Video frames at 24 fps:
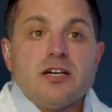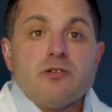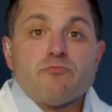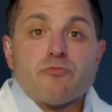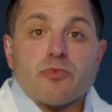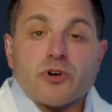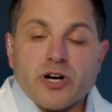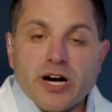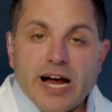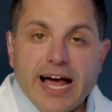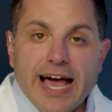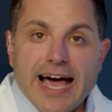
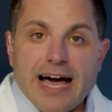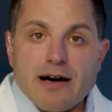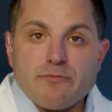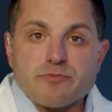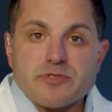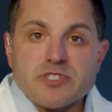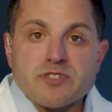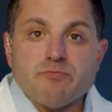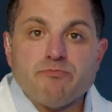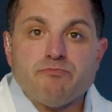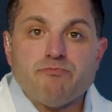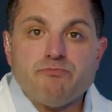
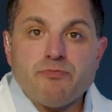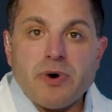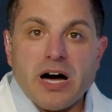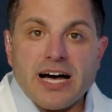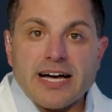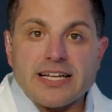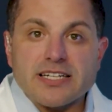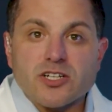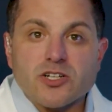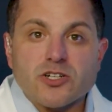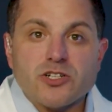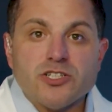Perhaps,
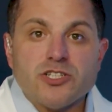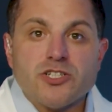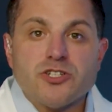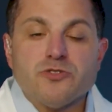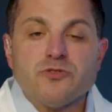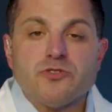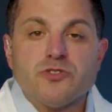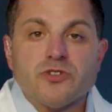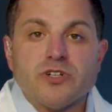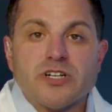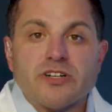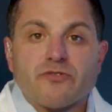but could
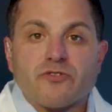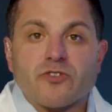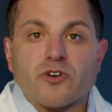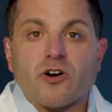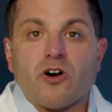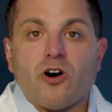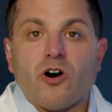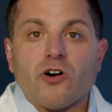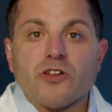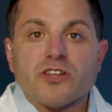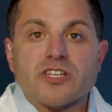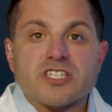you do it for
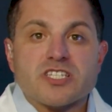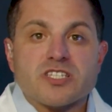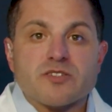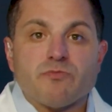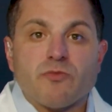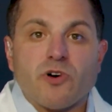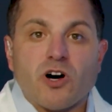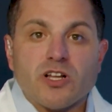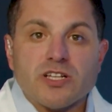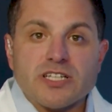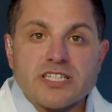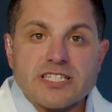all the
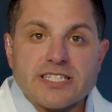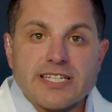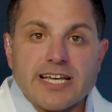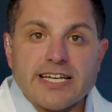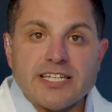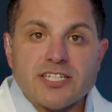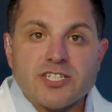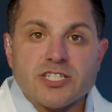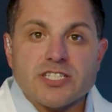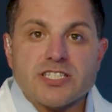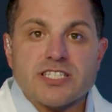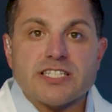smallest
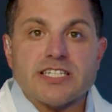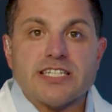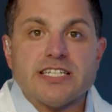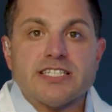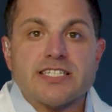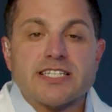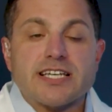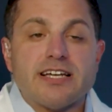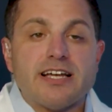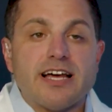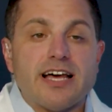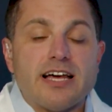
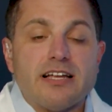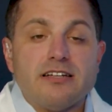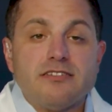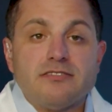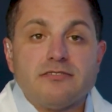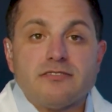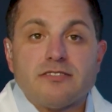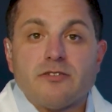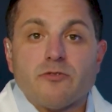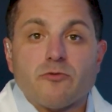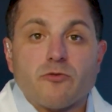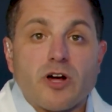agencies
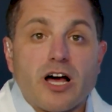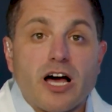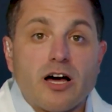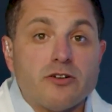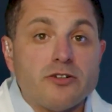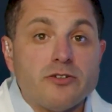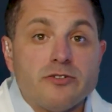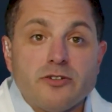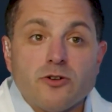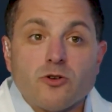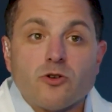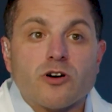and a
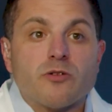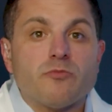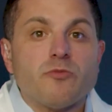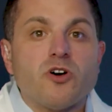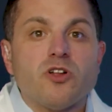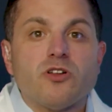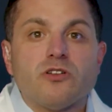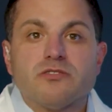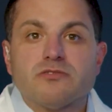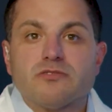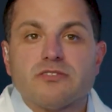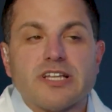
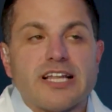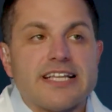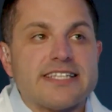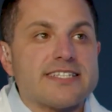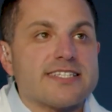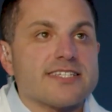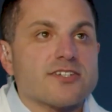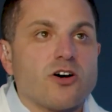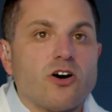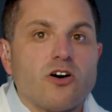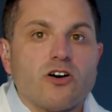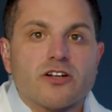normal,
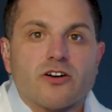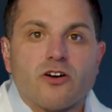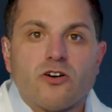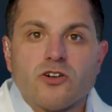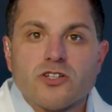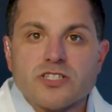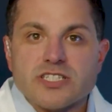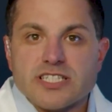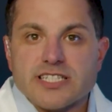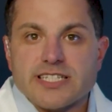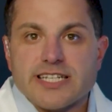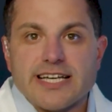let's call it
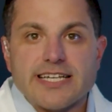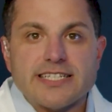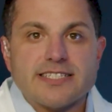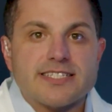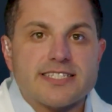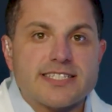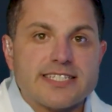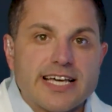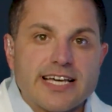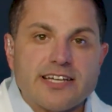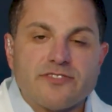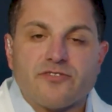Allstate,
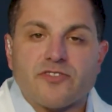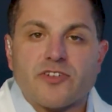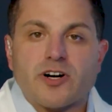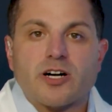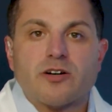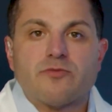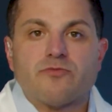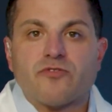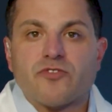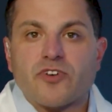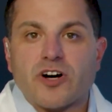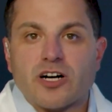State
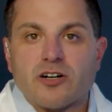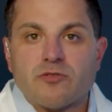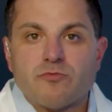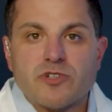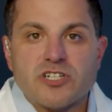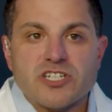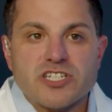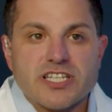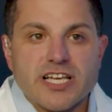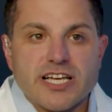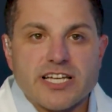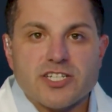Farm,
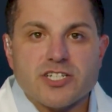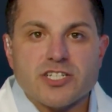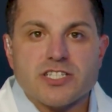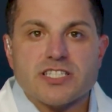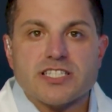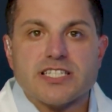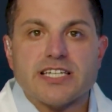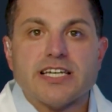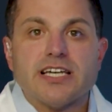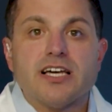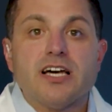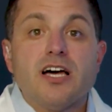Farmers
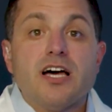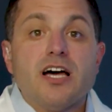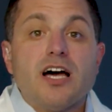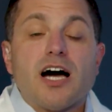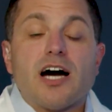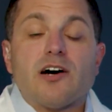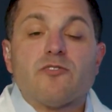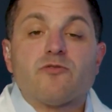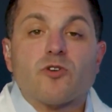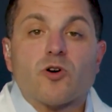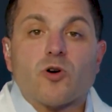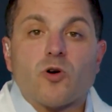Agency?
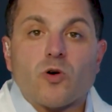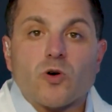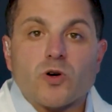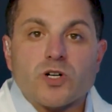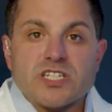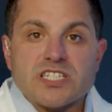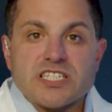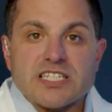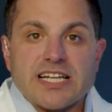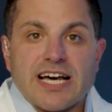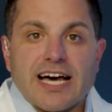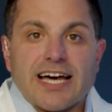Of
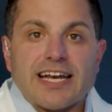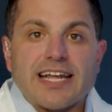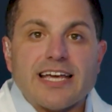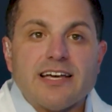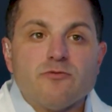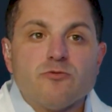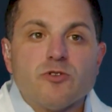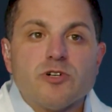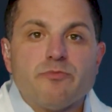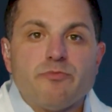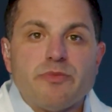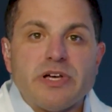course not.
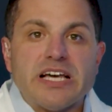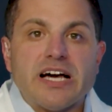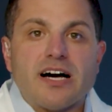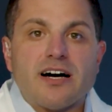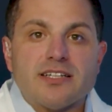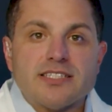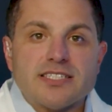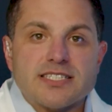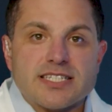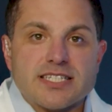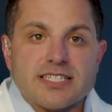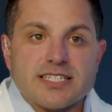It would be
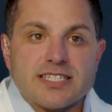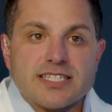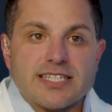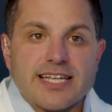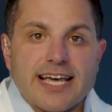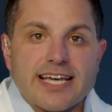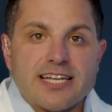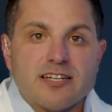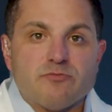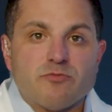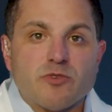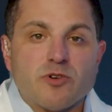
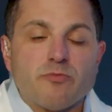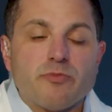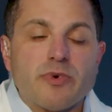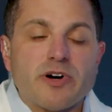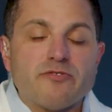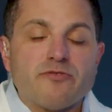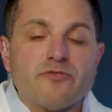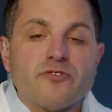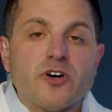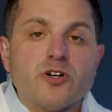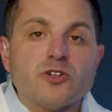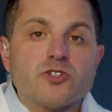unsustainable.
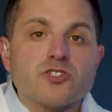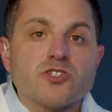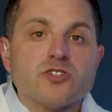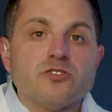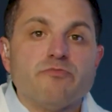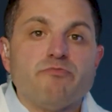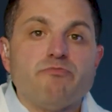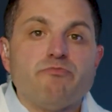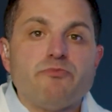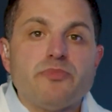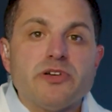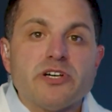But folks
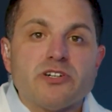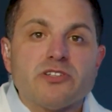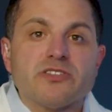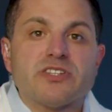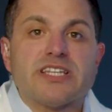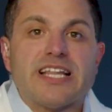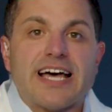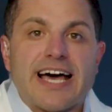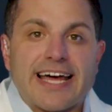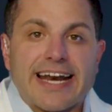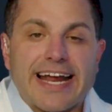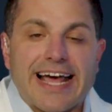who
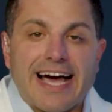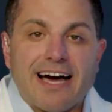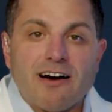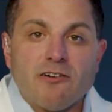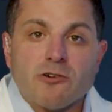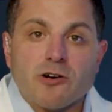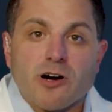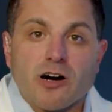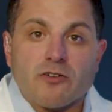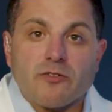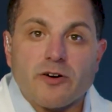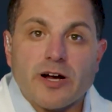built that
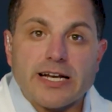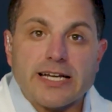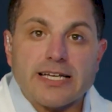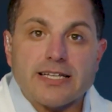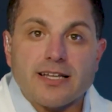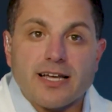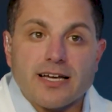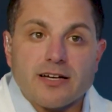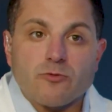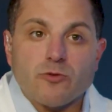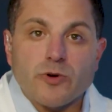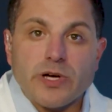out already,
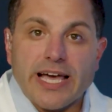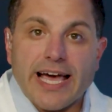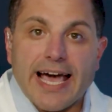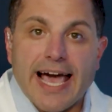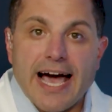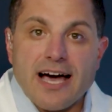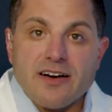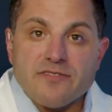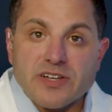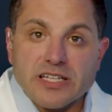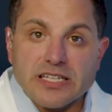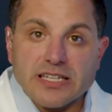like we
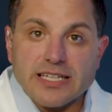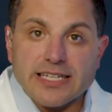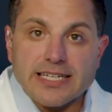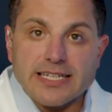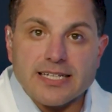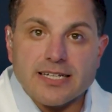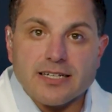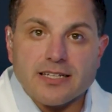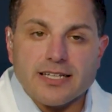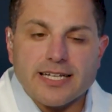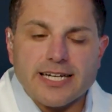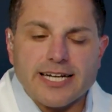have at
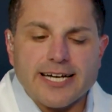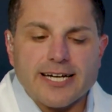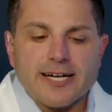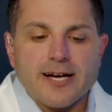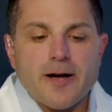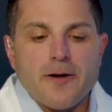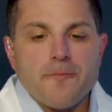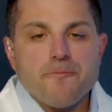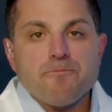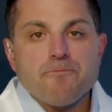Lead Clinic,